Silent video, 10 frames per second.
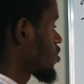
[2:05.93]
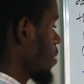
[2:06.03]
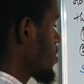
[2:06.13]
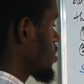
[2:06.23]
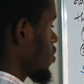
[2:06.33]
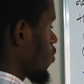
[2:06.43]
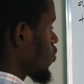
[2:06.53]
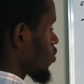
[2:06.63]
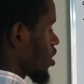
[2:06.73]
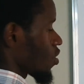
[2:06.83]
need to submit the
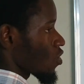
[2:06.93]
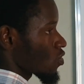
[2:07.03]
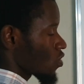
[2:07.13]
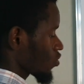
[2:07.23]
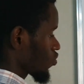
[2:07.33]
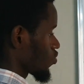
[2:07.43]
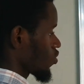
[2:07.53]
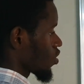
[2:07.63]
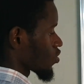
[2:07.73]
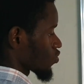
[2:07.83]
whole row to
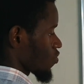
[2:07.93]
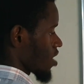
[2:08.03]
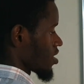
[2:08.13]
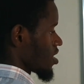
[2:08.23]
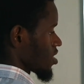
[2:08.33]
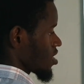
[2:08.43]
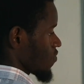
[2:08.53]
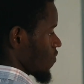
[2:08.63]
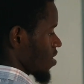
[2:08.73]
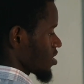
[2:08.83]
equaling to 1.
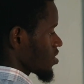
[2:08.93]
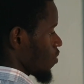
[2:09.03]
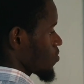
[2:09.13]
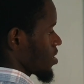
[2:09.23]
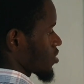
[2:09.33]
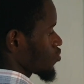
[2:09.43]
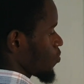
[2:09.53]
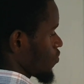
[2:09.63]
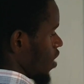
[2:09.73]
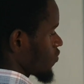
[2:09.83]
Therefore, if I say 1 minus
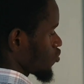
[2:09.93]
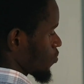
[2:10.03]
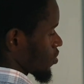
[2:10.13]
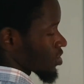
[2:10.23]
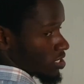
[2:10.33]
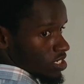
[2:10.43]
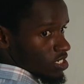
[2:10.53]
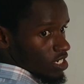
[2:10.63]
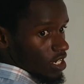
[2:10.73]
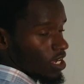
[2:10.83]
0.5 of 0.6
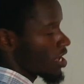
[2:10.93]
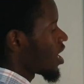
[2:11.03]
here.